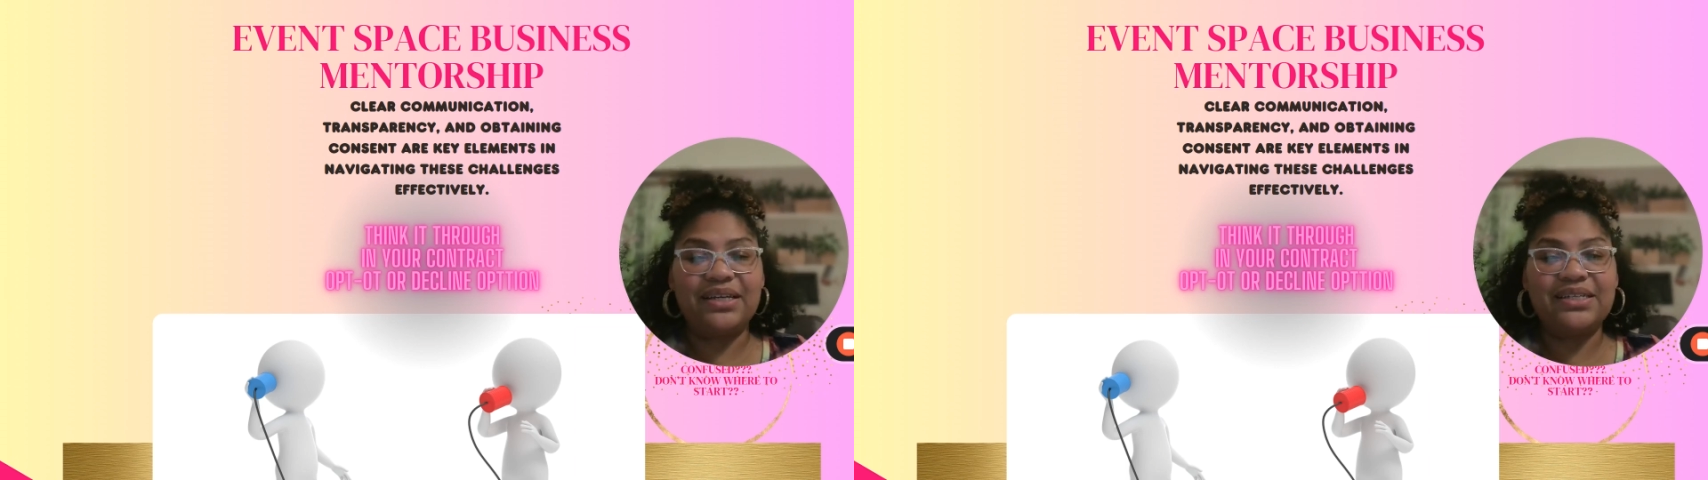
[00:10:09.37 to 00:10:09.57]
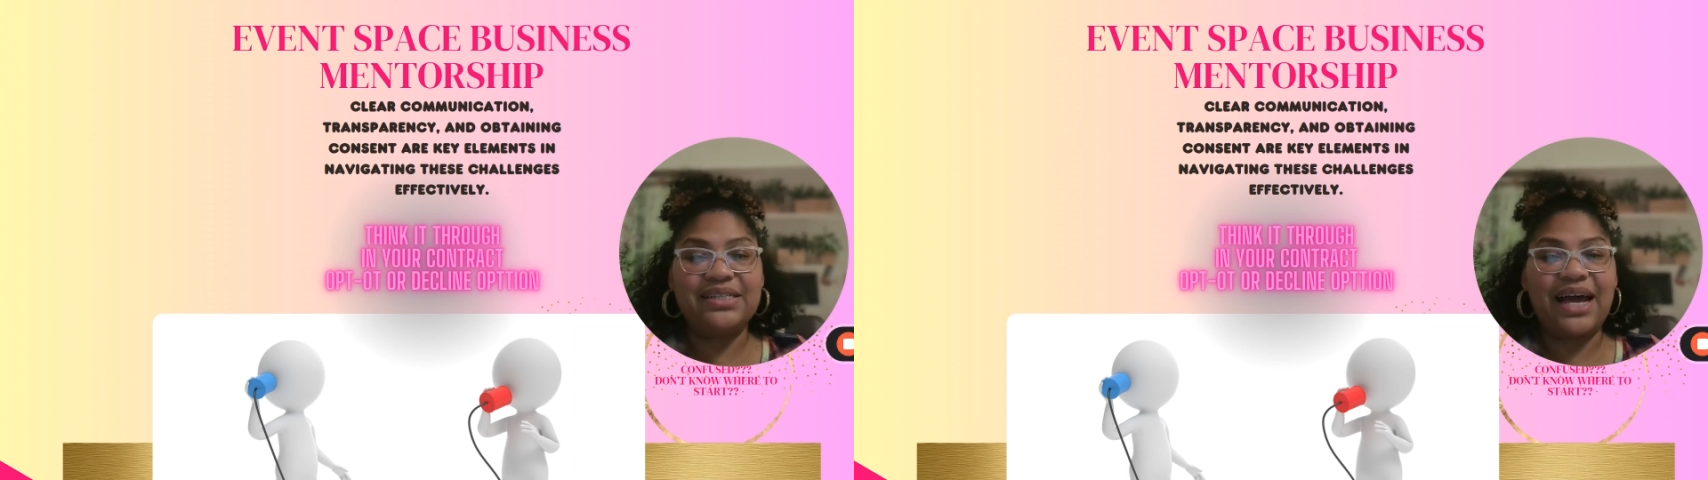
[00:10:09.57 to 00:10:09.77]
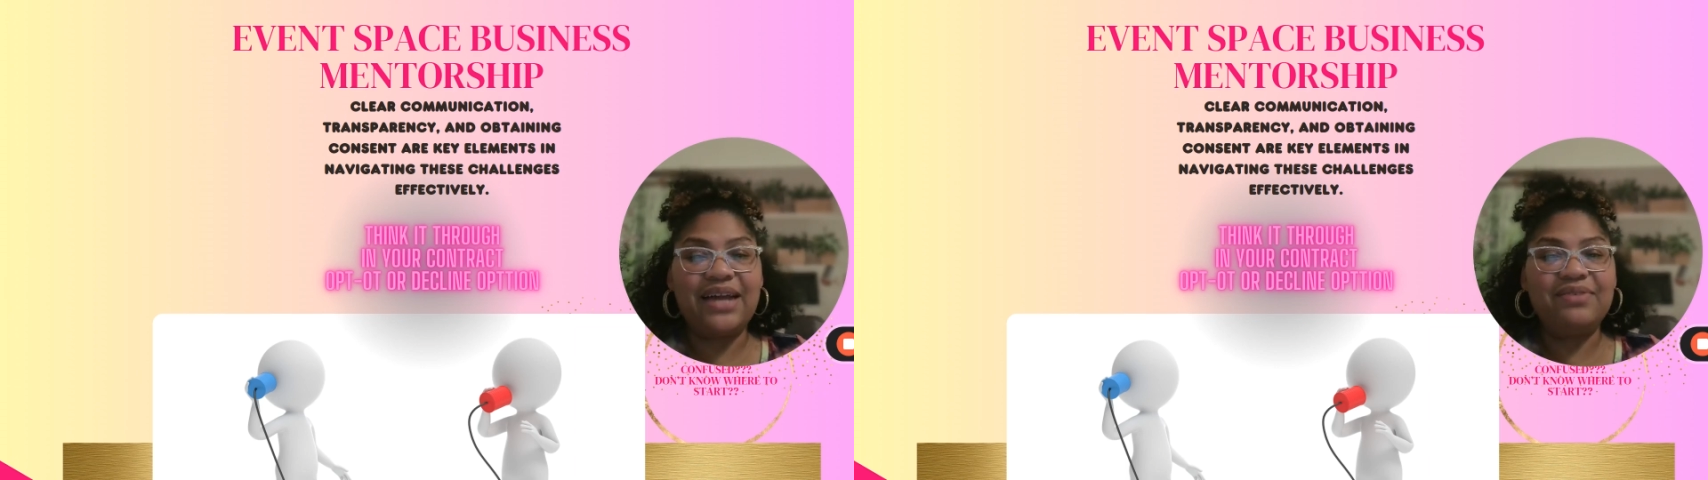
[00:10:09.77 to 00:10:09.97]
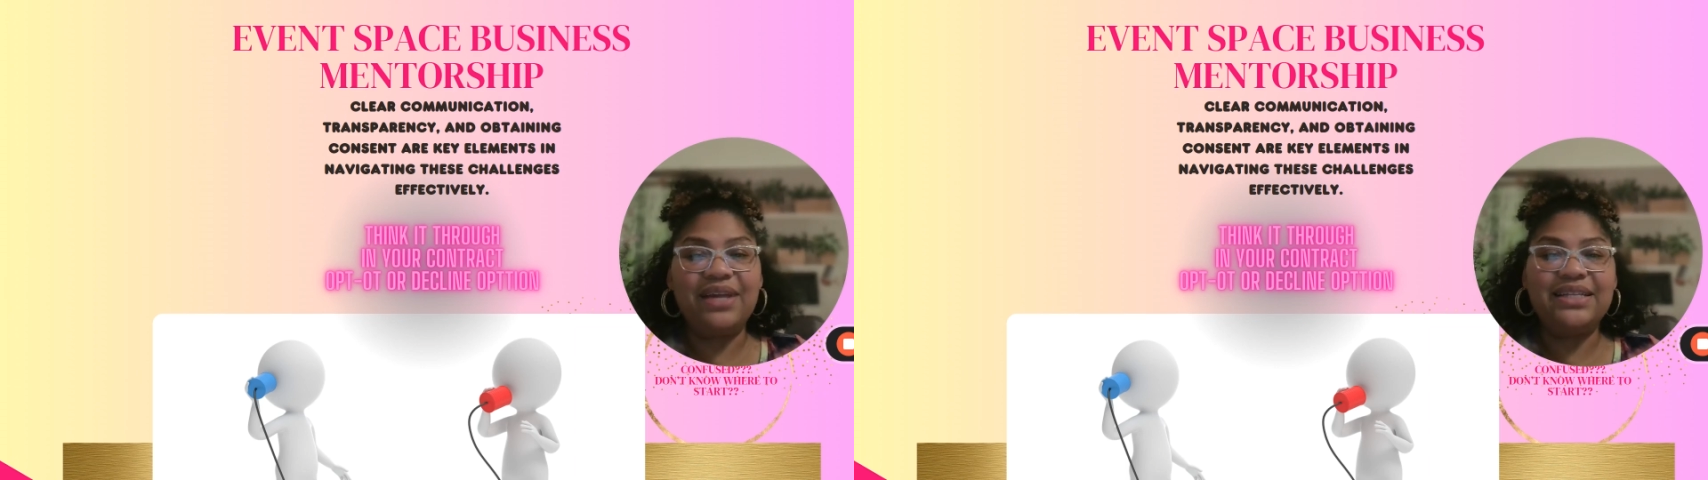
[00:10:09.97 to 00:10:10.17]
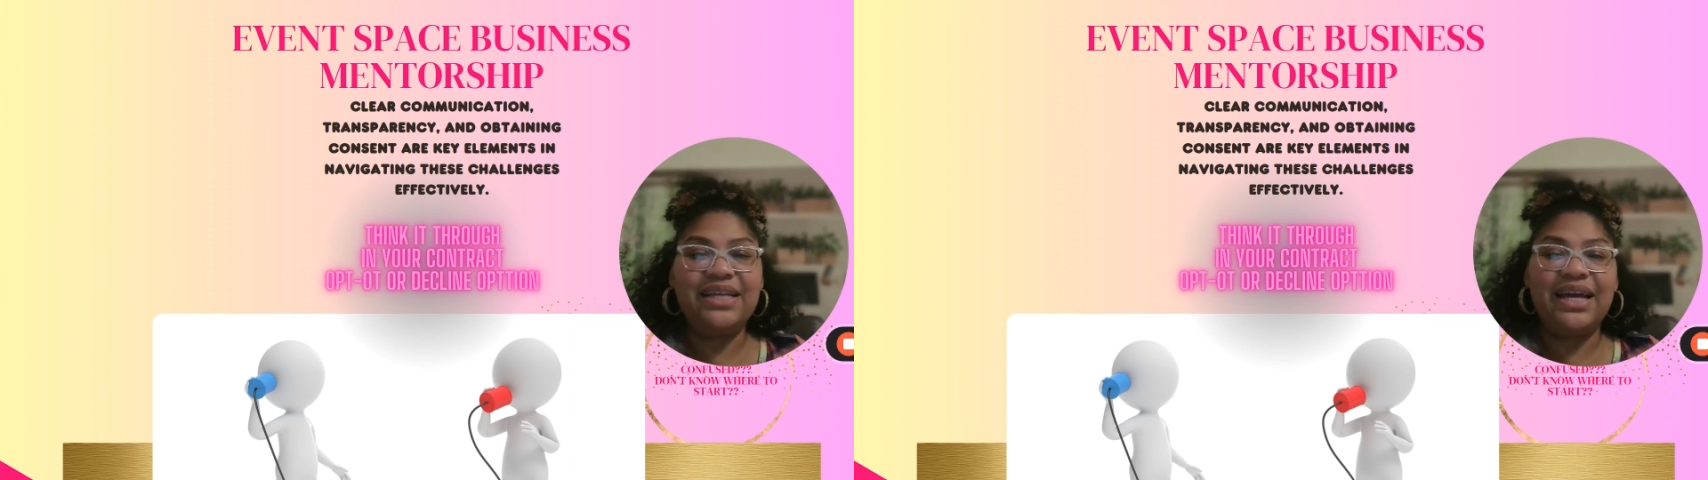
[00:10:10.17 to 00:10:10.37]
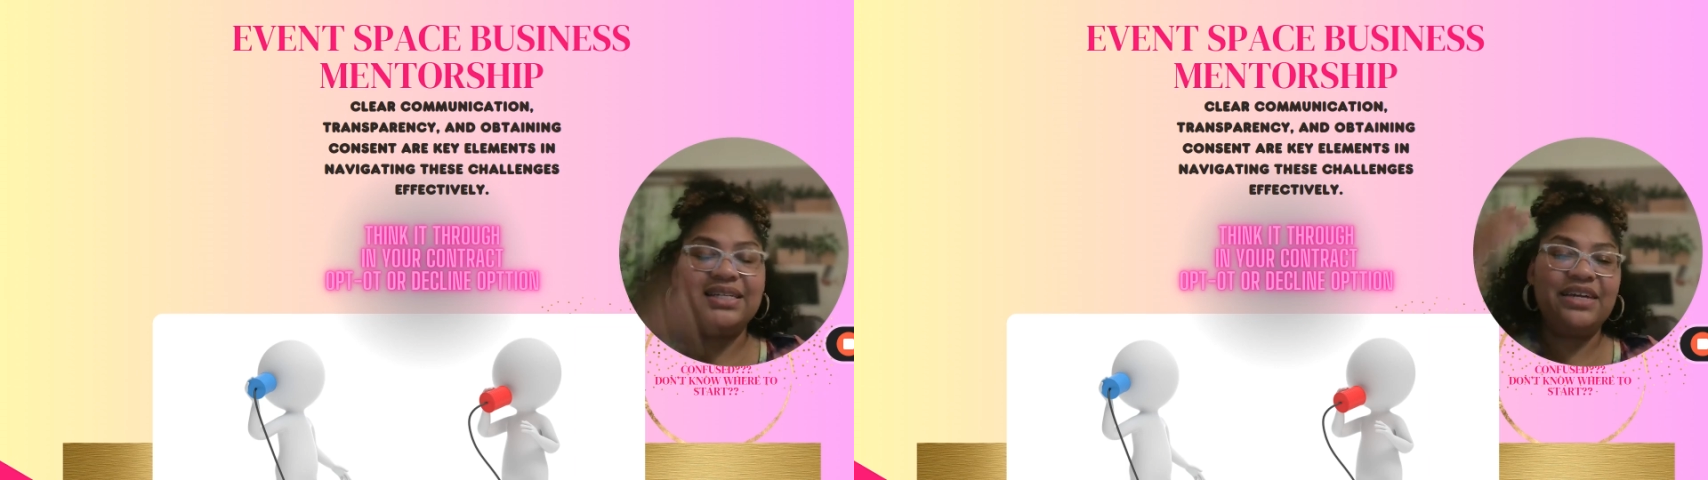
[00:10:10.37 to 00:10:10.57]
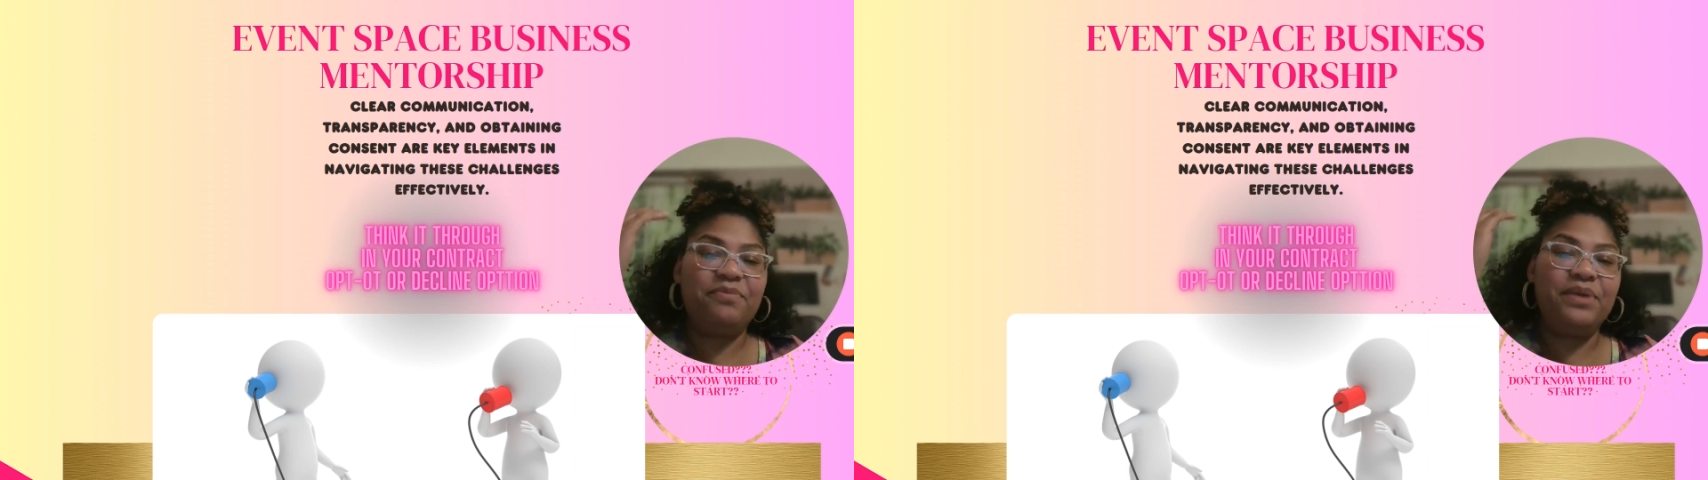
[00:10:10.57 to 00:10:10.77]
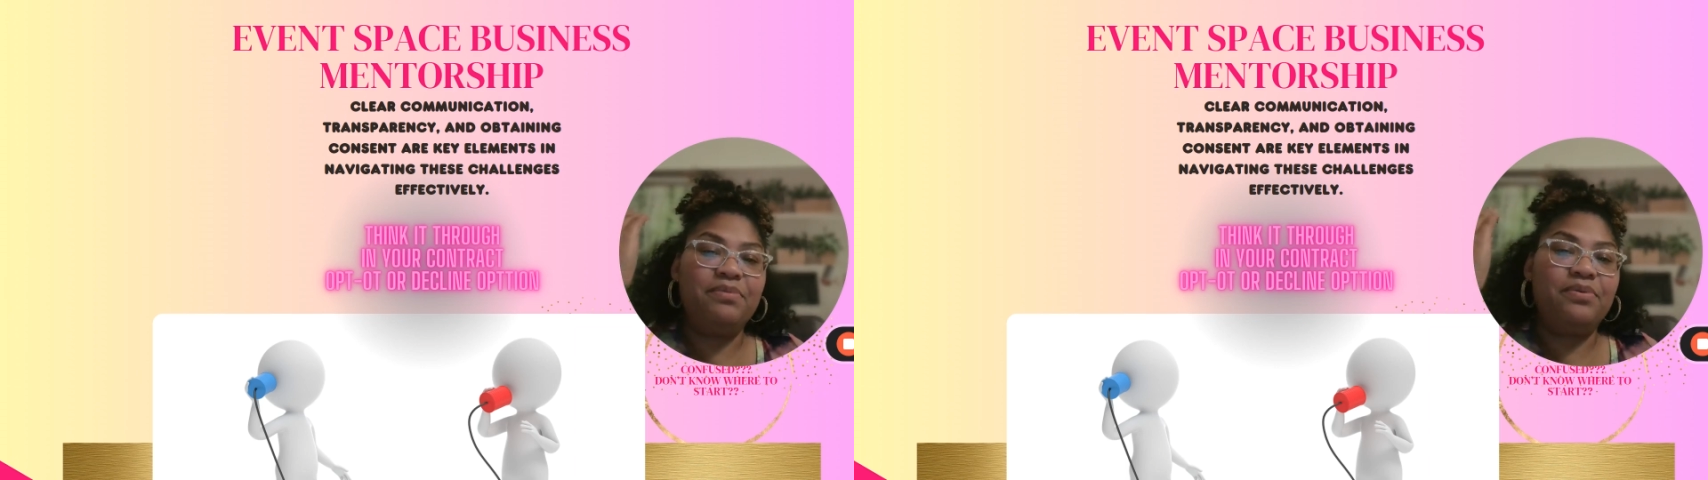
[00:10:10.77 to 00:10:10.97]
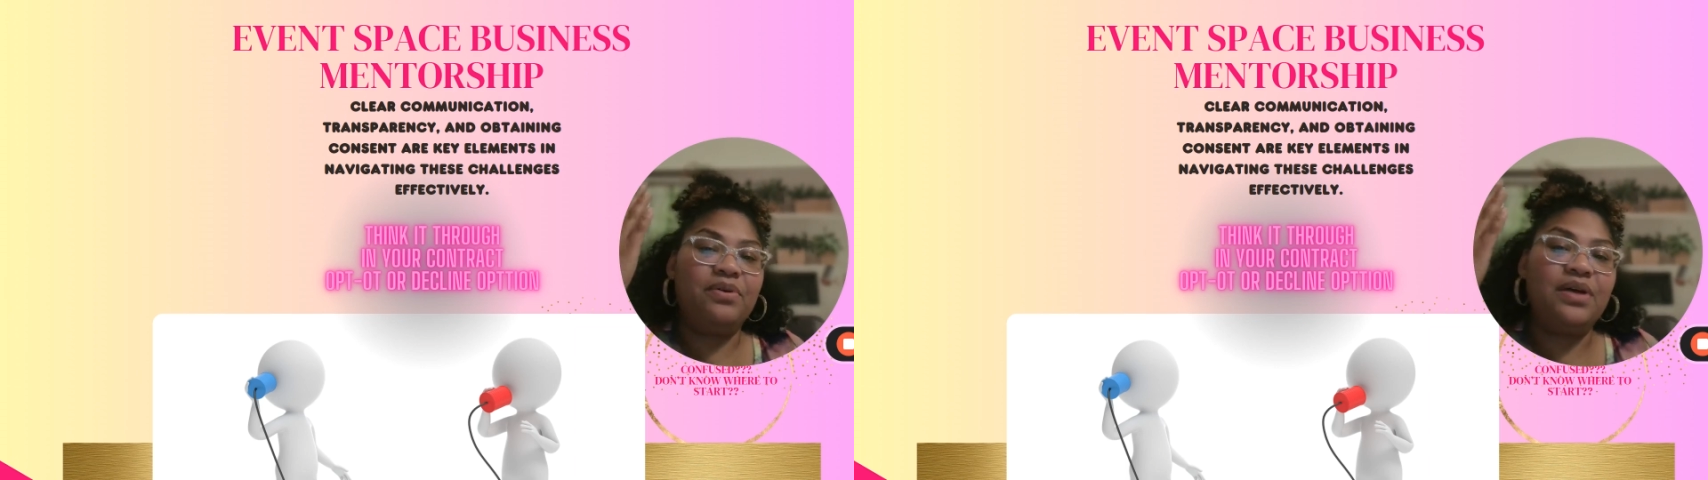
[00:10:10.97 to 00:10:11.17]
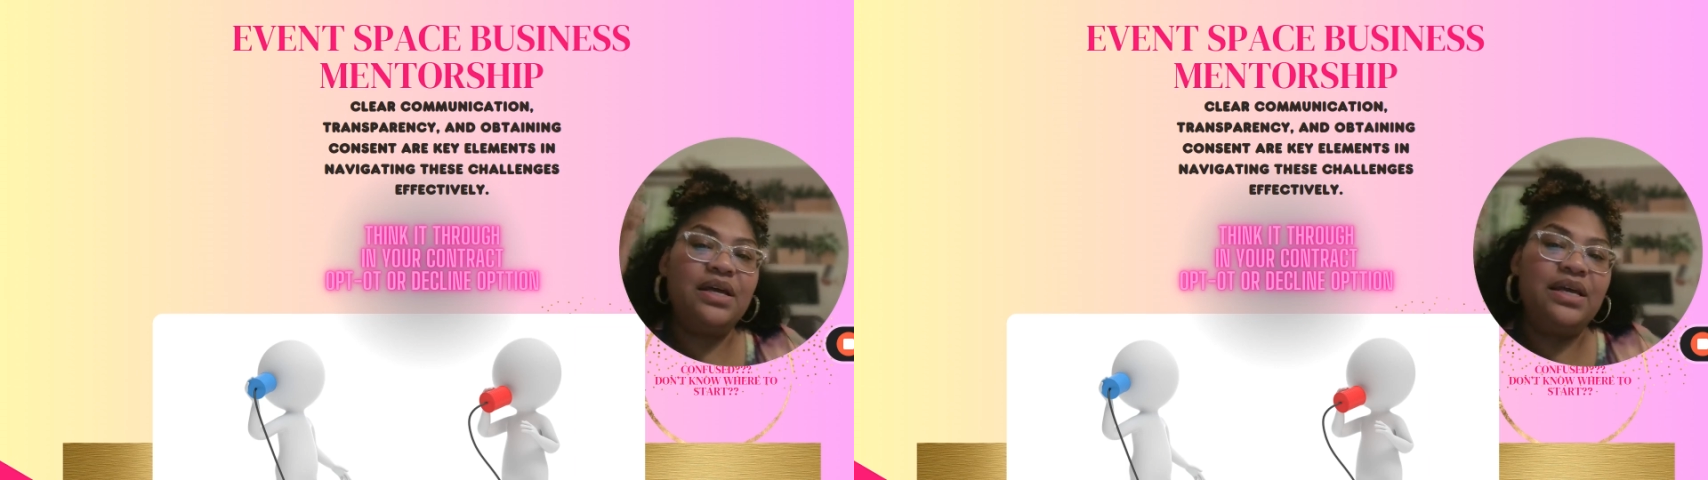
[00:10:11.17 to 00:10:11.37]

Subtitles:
because I don't like the idea of people